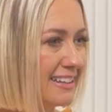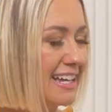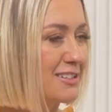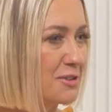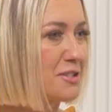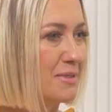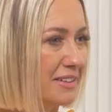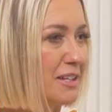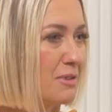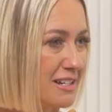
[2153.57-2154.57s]
that's
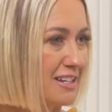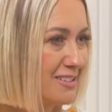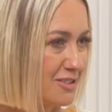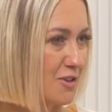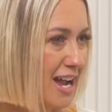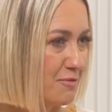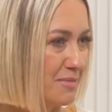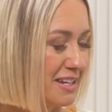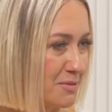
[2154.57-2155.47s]
ultimately what does drive me.